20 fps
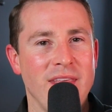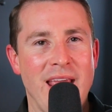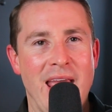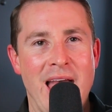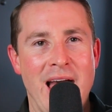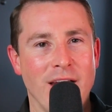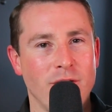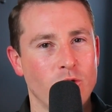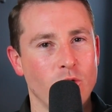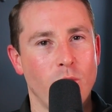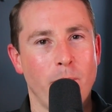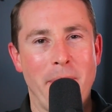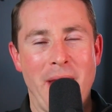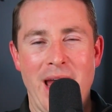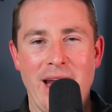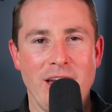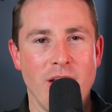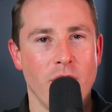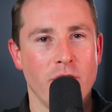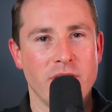the outdoor
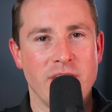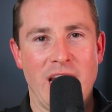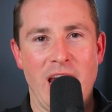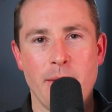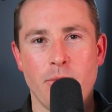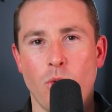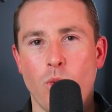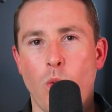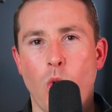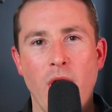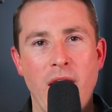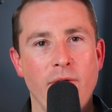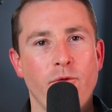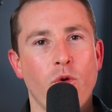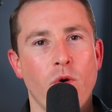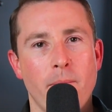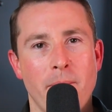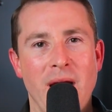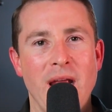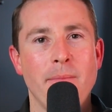patio table,
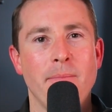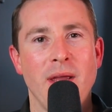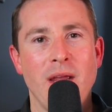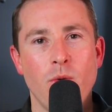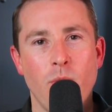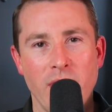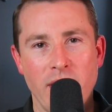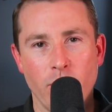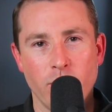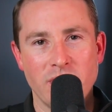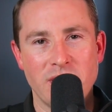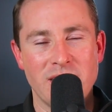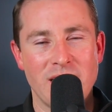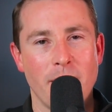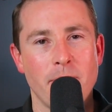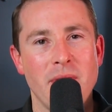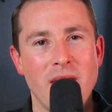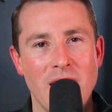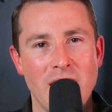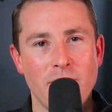whatever it may be, where there was
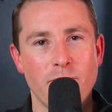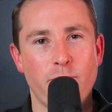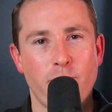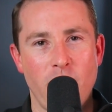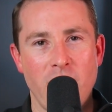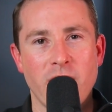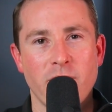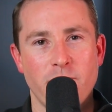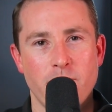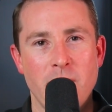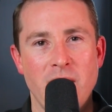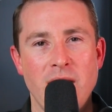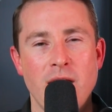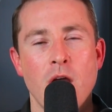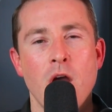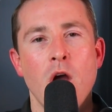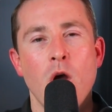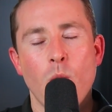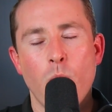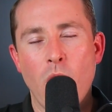something in front of me
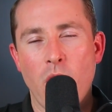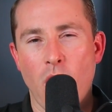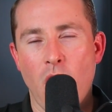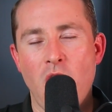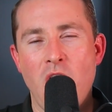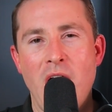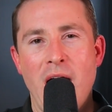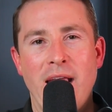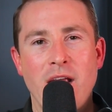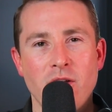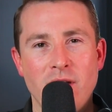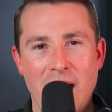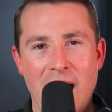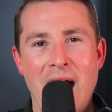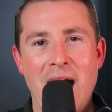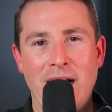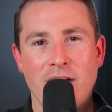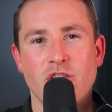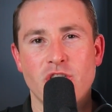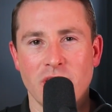where I could
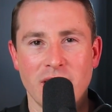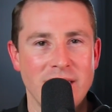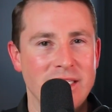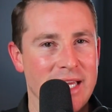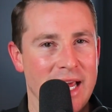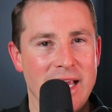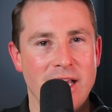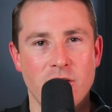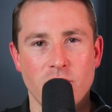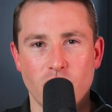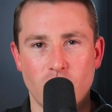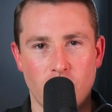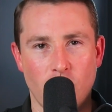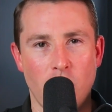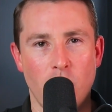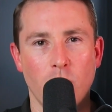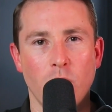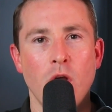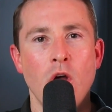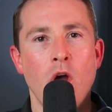actually take
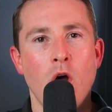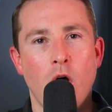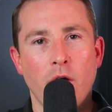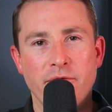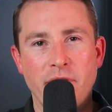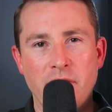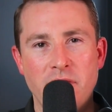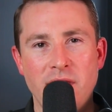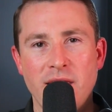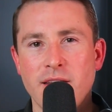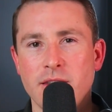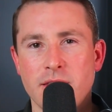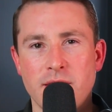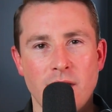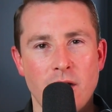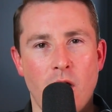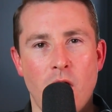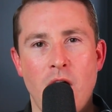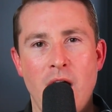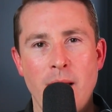control of the things
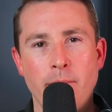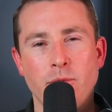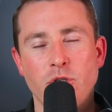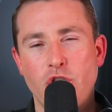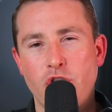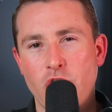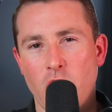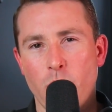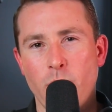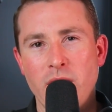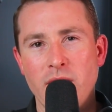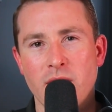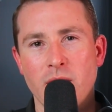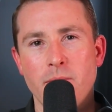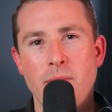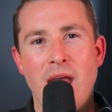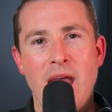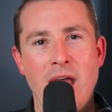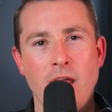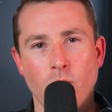that I'm showing
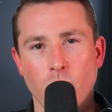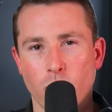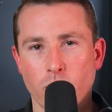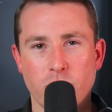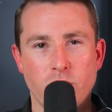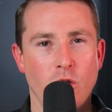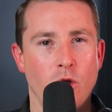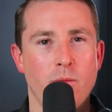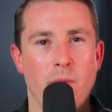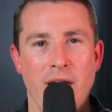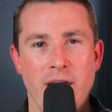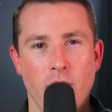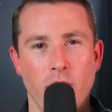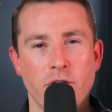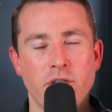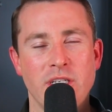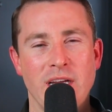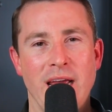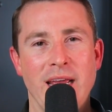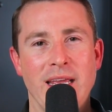them and also my
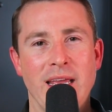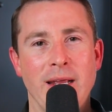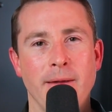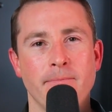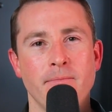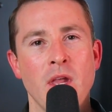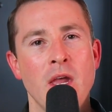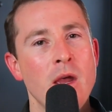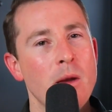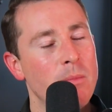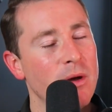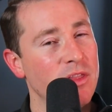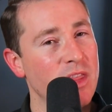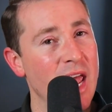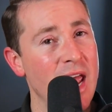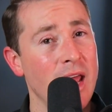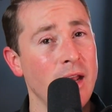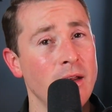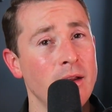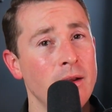note taking. But
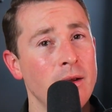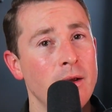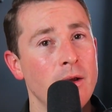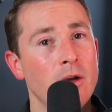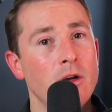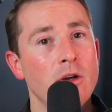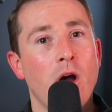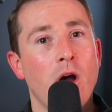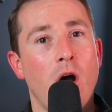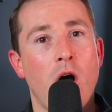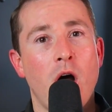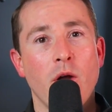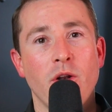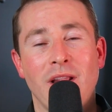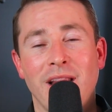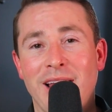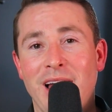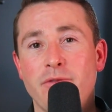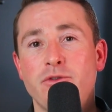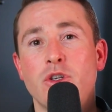then
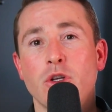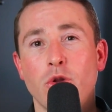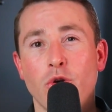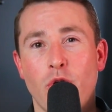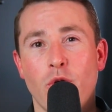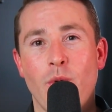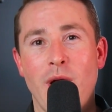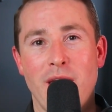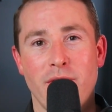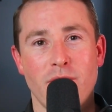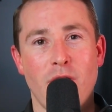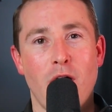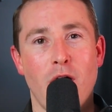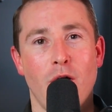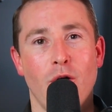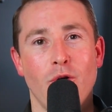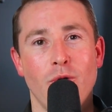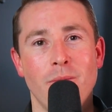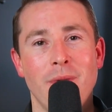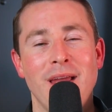I'd love to look around the
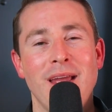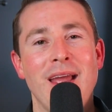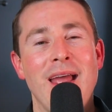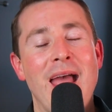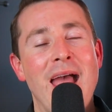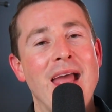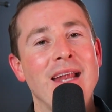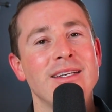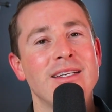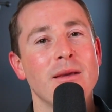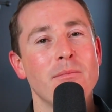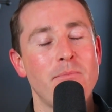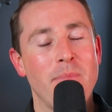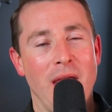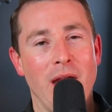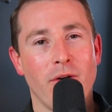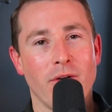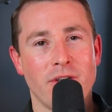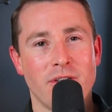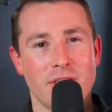home and
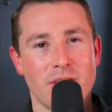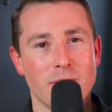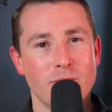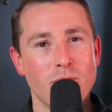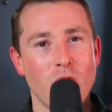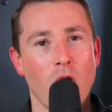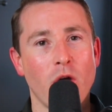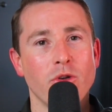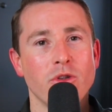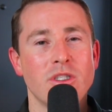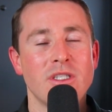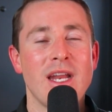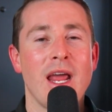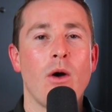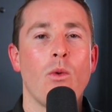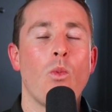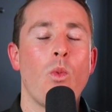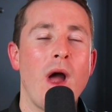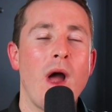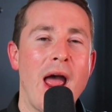compare it to some notes.
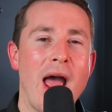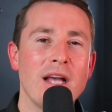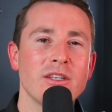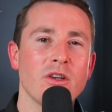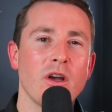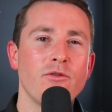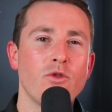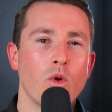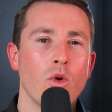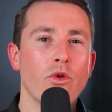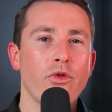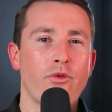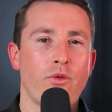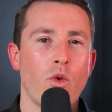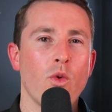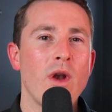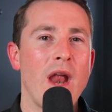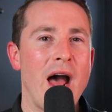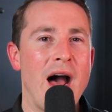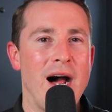Now, as I've gone
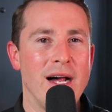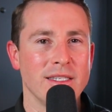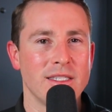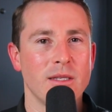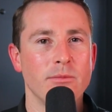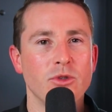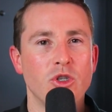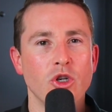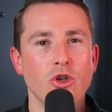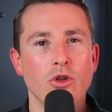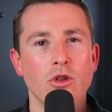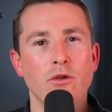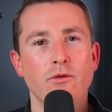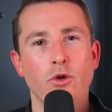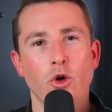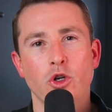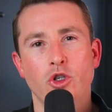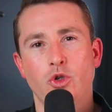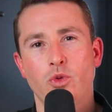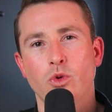through and asked them to do the
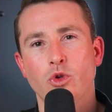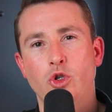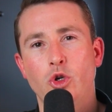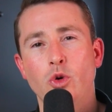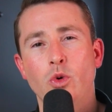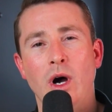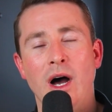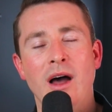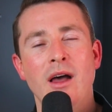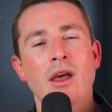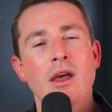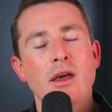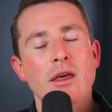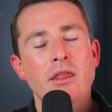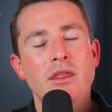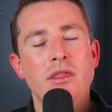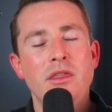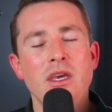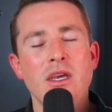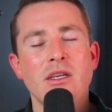virtual tour,
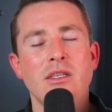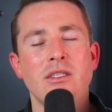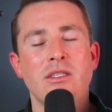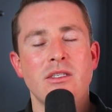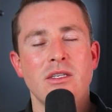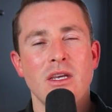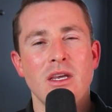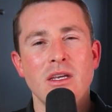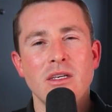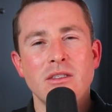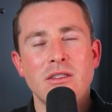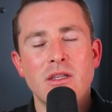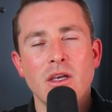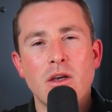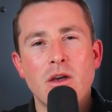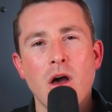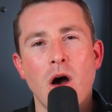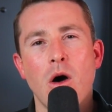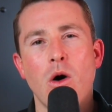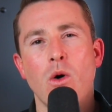this is the
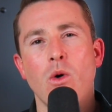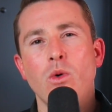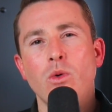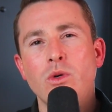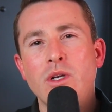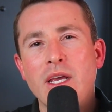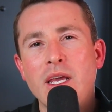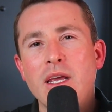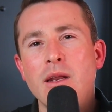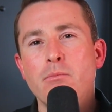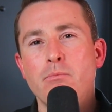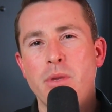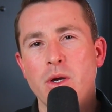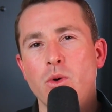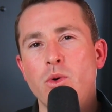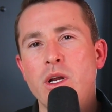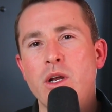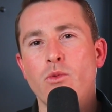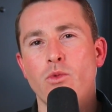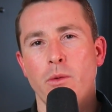gold in
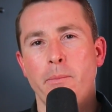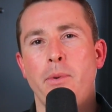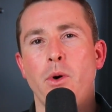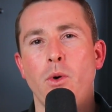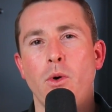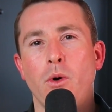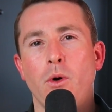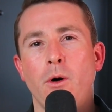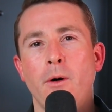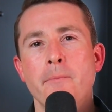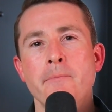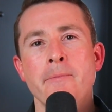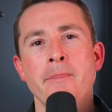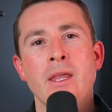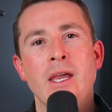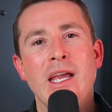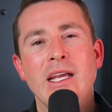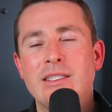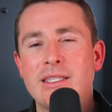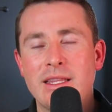building rapport,
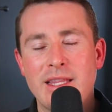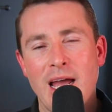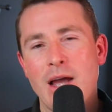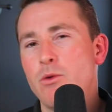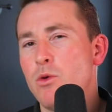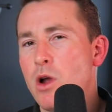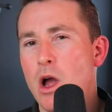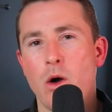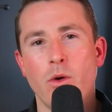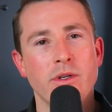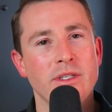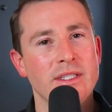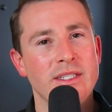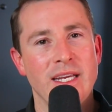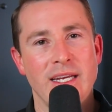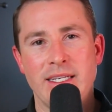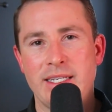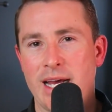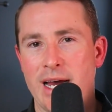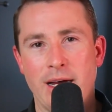is that they will go into
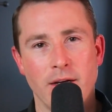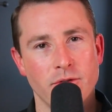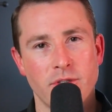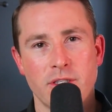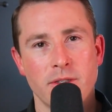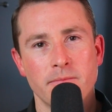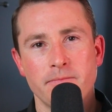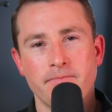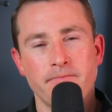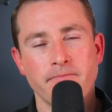details.